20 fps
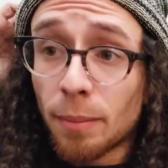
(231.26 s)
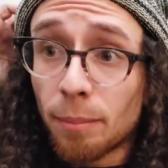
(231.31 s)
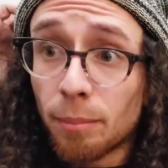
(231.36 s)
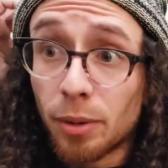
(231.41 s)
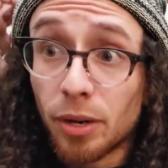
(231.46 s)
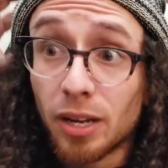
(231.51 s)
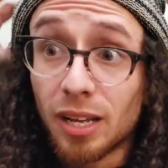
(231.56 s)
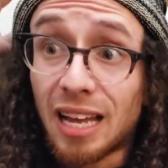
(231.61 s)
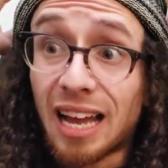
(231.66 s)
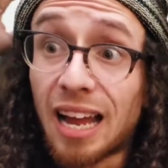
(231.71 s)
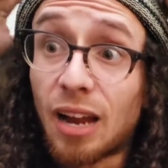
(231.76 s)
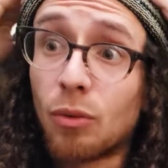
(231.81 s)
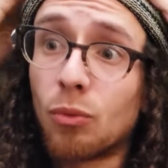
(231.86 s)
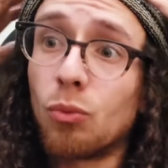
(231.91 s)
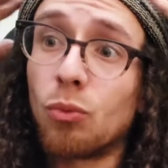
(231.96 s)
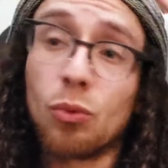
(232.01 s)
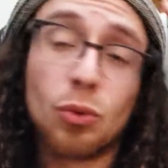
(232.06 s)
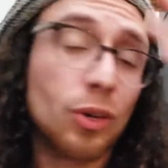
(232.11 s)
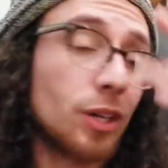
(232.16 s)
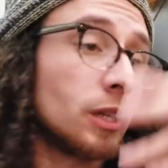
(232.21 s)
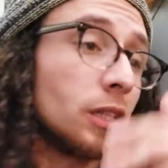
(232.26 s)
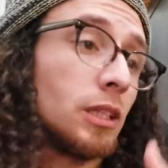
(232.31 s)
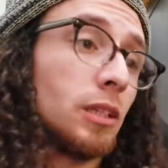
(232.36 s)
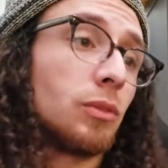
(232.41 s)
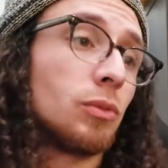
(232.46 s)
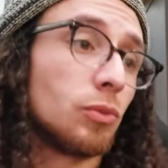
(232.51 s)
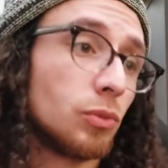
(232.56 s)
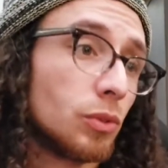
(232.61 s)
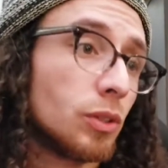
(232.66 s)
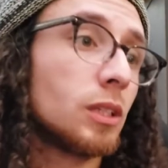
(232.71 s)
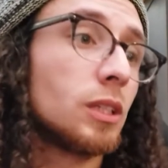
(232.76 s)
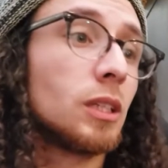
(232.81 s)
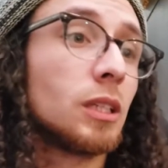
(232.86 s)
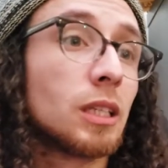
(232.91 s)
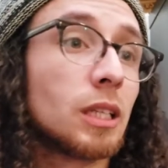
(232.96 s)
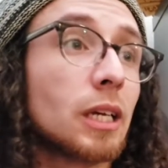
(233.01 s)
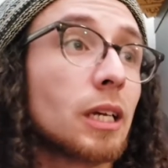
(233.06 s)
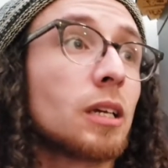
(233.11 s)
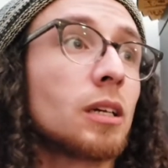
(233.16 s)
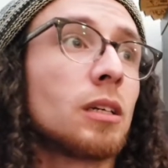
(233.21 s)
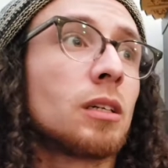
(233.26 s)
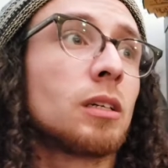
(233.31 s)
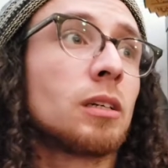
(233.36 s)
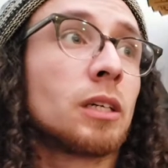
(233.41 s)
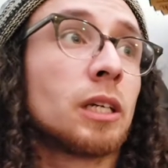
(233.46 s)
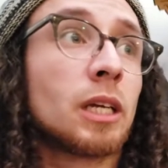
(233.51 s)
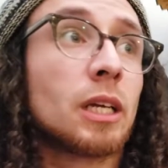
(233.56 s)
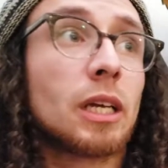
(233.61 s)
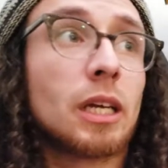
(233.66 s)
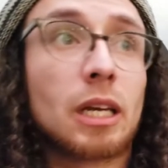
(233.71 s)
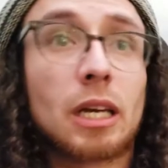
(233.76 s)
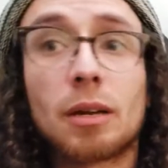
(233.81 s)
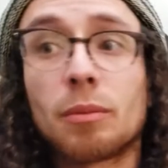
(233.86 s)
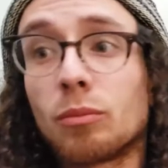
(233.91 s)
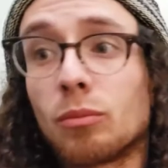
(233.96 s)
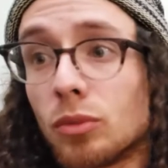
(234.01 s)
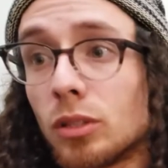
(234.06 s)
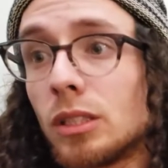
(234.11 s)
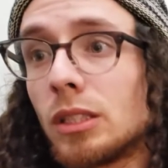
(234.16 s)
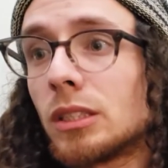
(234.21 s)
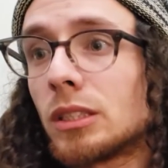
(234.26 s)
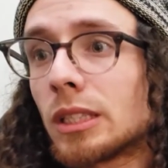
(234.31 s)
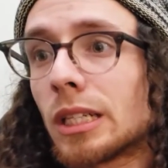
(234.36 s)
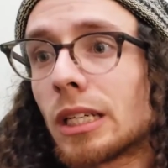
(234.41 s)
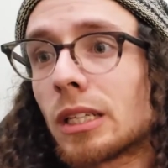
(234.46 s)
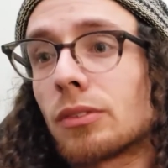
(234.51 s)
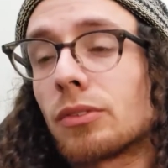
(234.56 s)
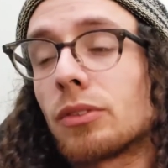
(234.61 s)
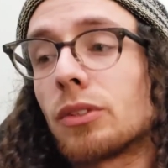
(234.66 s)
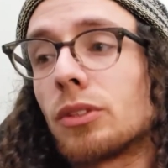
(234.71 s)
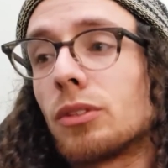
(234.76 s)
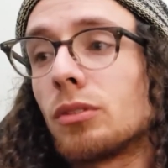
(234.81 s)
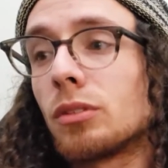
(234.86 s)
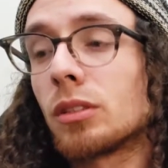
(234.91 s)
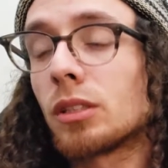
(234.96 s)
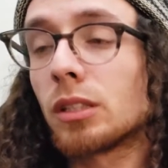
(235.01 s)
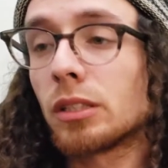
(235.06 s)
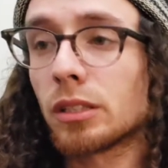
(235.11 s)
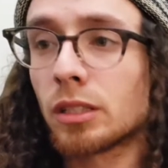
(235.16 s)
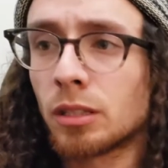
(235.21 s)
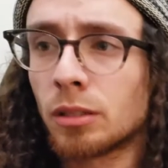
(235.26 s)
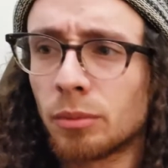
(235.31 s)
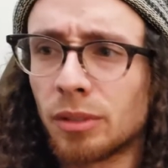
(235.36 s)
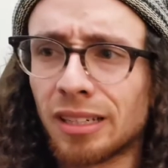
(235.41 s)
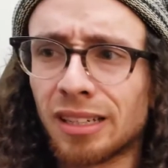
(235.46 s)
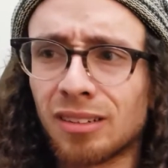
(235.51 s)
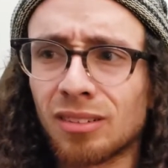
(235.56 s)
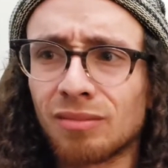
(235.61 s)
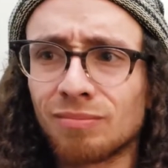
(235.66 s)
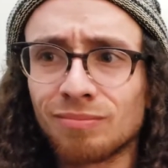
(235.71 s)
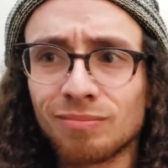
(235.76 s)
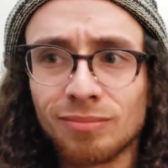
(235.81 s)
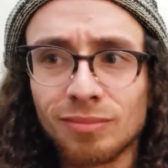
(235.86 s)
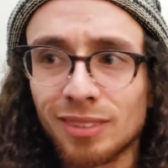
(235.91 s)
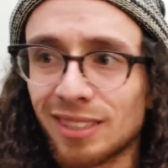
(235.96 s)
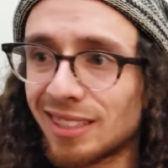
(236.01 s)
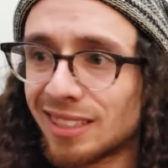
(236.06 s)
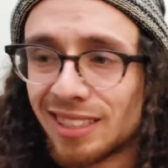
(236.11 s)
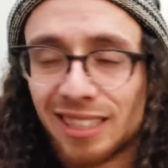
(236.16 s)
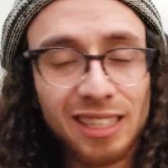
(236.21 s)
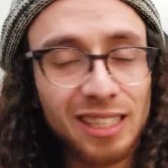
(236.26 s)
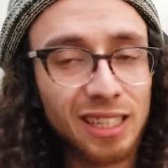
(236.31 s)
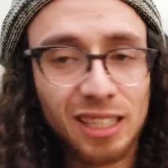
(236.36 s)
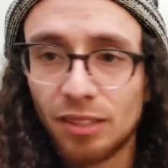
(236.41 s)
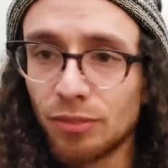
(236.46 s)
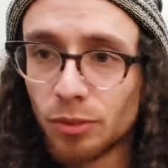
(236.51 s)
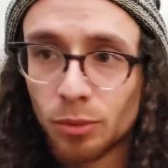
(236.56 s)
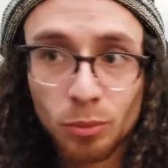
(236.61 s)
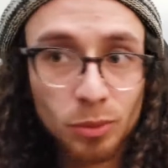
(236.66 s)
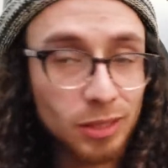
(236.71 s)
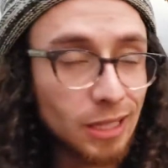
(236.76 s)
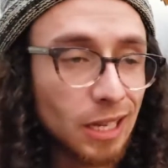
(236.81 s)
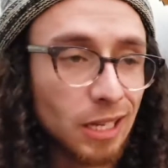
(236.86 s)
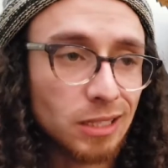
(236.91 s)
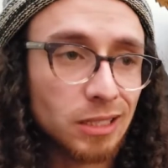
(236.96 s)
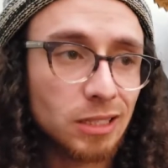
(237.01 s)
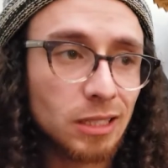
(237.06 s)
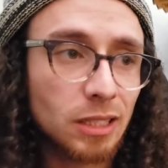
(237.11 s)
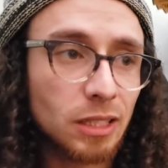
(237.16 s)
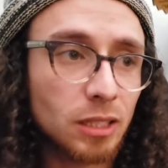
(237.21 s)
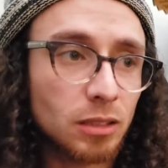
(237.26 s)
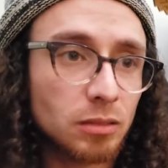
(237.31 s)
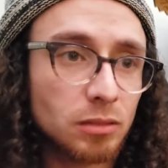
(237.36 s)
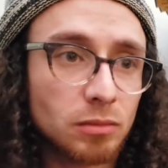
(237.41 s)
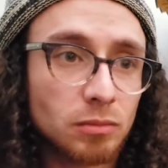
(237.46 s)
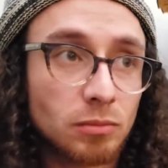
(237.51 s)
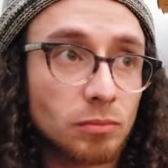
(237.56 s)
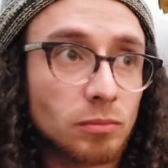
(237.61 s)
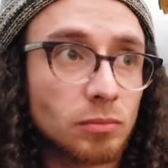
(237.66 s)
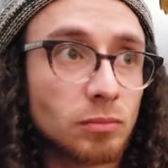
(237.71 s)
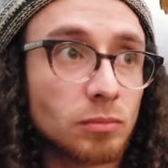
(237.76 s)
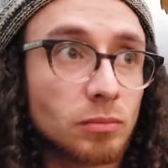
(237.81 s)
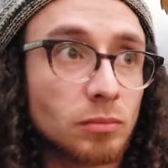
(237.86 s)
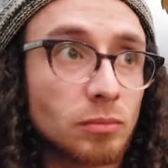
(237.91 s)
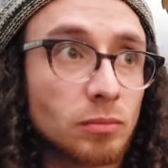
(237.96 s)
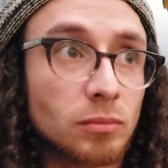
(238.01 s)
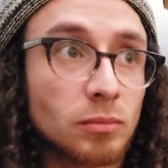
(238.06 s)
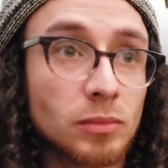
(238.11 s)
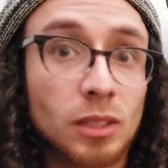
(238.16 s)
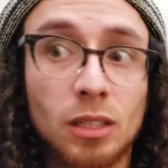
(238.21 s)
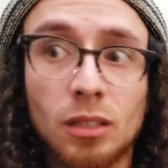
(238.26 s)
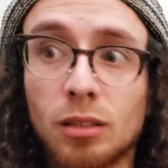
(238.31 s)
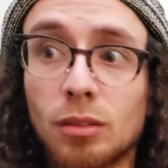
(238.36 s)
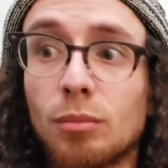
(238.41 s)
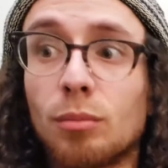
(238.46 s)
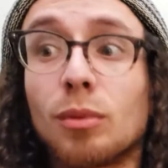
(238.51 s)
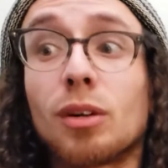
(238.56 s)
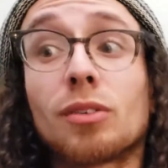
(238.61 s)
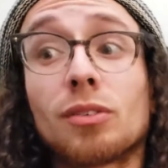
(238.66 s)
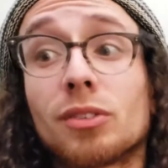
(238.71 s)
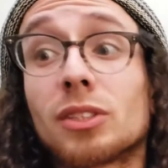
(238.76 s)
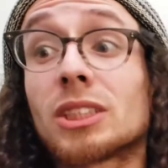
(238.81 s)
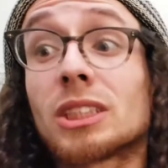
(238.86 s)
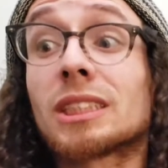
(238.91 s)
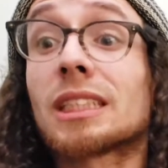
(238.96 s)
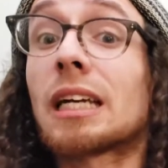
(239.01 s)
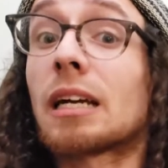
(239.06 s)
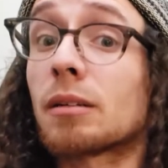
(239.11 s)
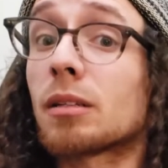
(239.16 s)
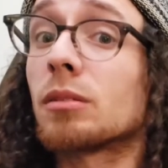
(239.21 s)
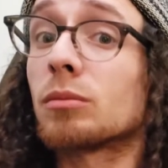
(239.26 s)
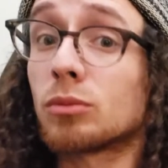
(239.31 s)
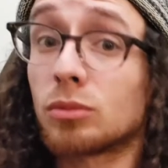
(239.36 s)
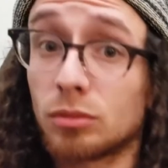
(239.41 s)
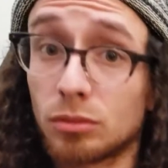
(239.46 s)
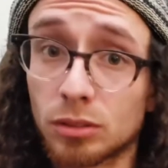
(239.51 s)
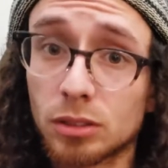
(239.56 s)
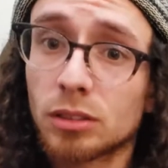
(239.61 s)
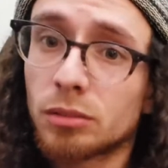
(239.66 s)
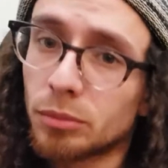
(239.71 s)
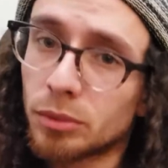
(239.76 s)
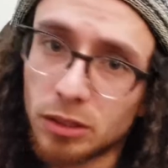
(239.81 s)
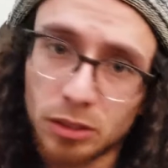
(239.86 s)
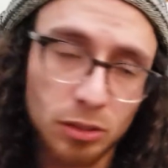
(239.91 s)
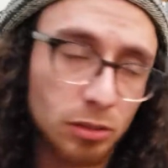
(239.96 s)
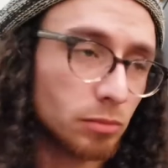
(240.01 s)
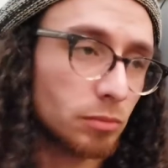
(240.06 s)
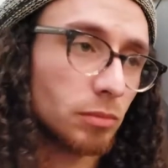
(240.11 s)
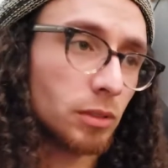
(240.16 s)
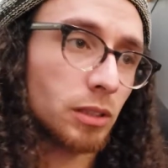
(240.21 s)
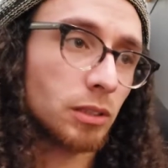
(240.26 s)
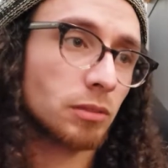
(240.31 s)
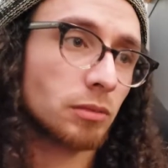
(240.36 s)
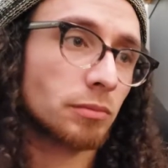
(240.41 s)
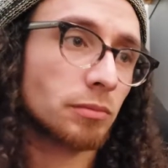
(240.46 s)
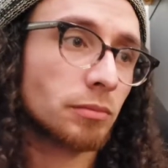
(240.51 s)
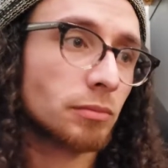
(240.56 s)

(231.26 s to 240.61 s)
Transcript: but I really like Under Night, and I'm really psyched for Uniclear coming out. Even with that said, Marvel vs. Capcom 2 is going to be dope, man.